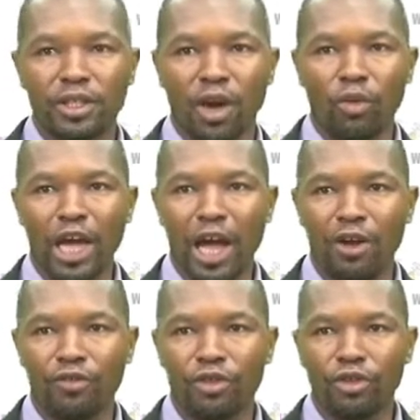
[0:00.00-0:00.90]
Then we
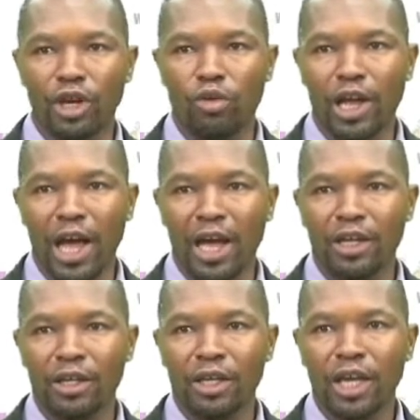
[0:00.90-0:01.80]
have
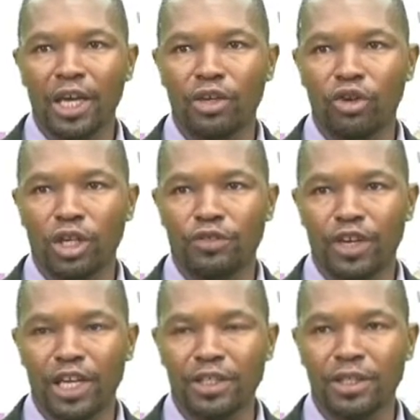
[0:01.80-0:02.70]
regular echinoid
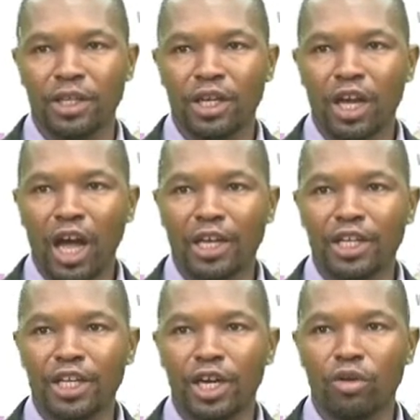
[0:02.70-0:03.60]
first and
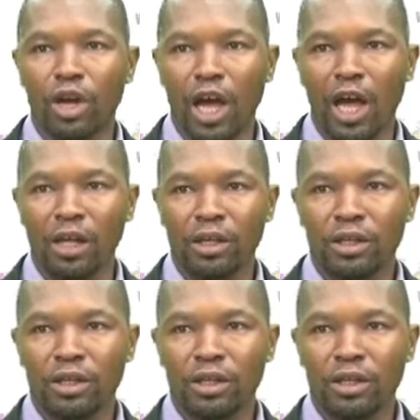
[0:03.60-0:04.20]
irregular